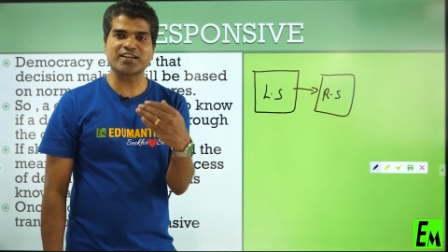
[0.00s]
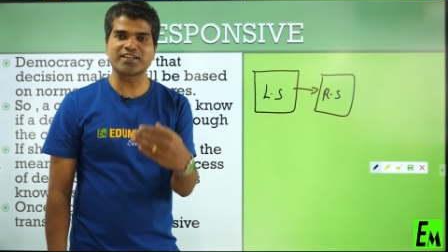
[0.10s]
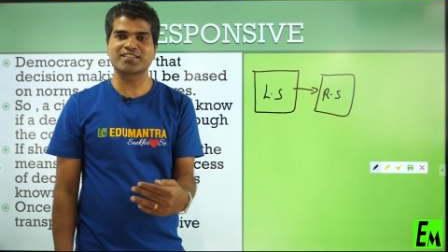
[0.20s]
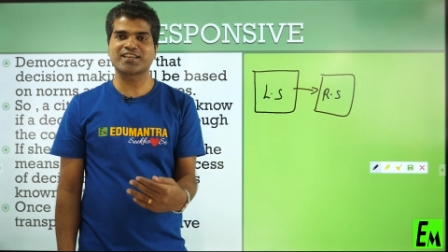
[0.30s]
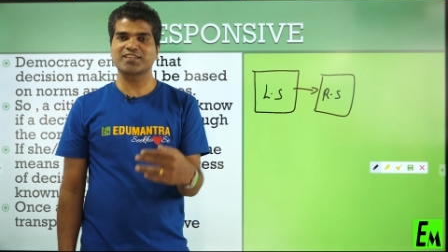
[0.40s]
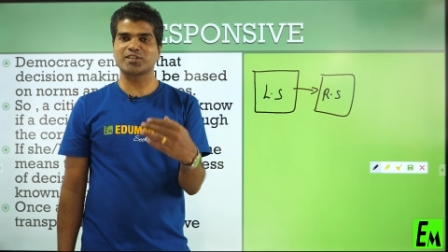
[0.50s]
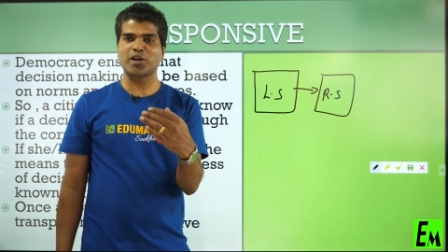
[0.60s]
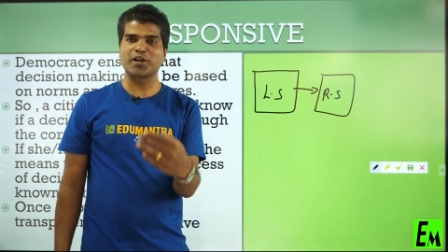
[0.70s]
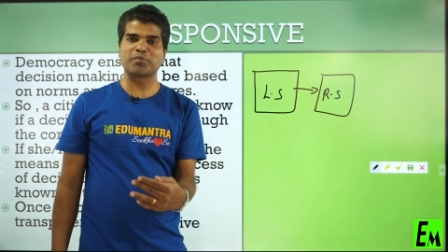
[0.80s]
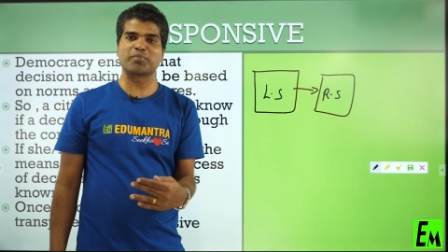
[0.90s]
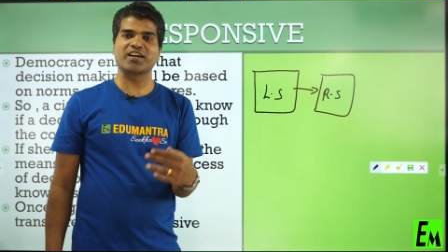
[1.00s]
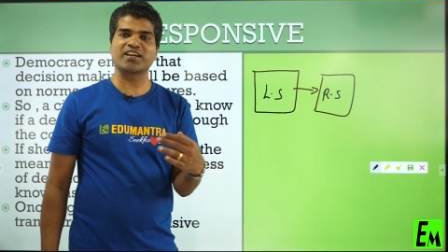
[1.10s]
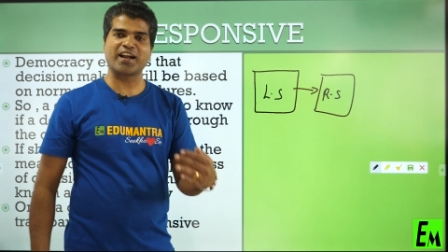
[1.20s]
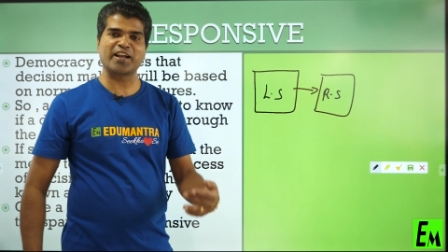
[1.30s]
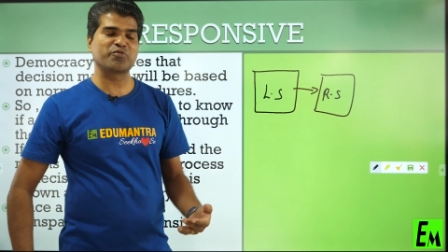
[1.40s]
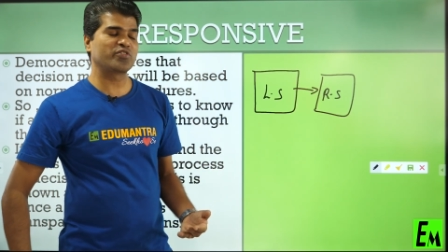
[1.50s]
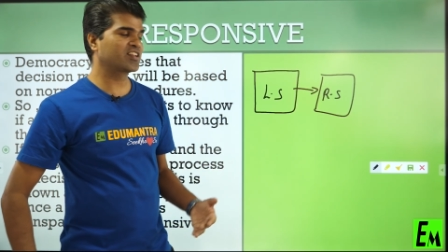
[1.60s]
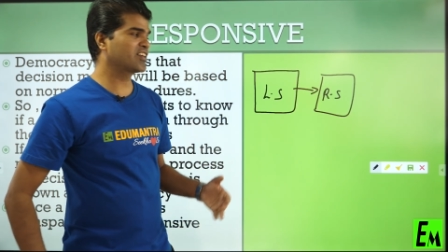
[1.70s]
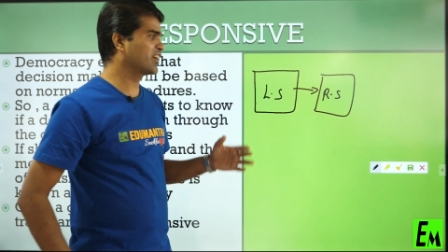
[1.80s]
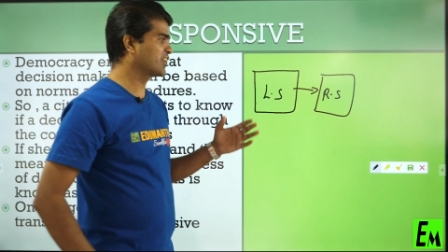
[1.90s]
the discussion, debate and
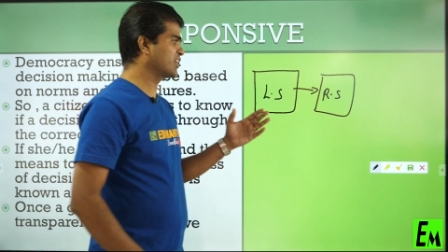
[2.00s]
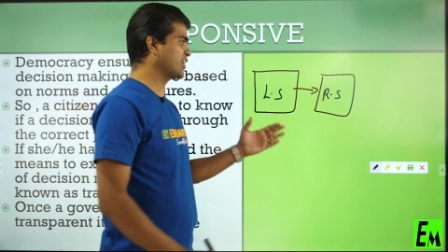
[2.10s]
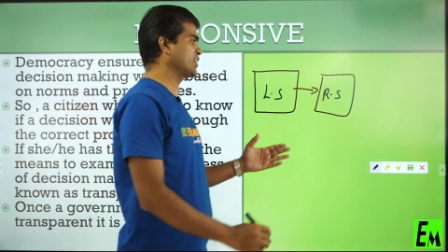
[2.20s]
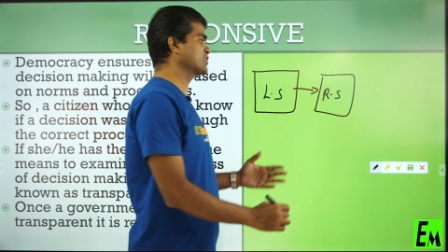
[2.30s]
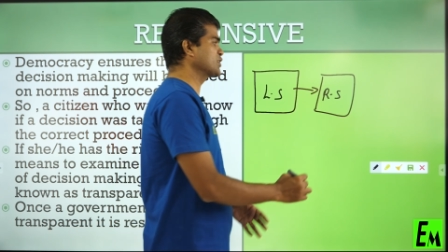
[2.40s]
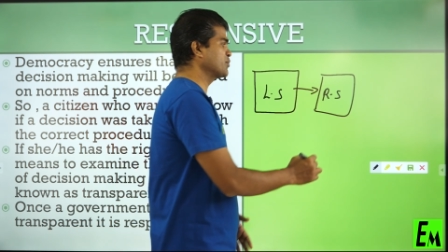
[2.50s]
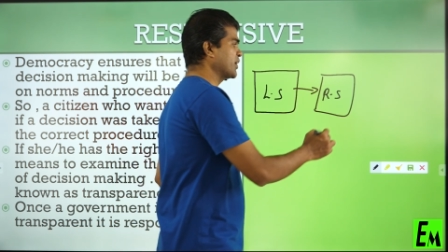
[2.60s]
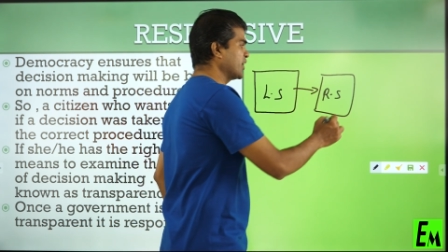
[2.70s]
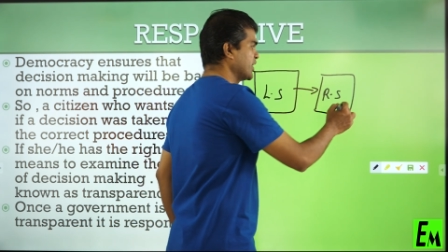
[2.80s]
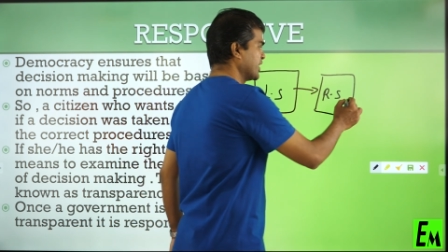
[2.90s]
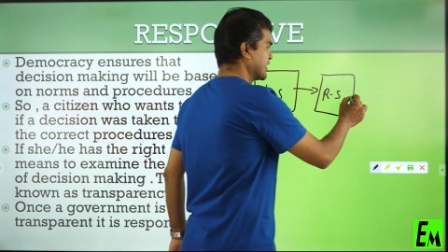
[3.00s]
everything in the Rajya Sabha,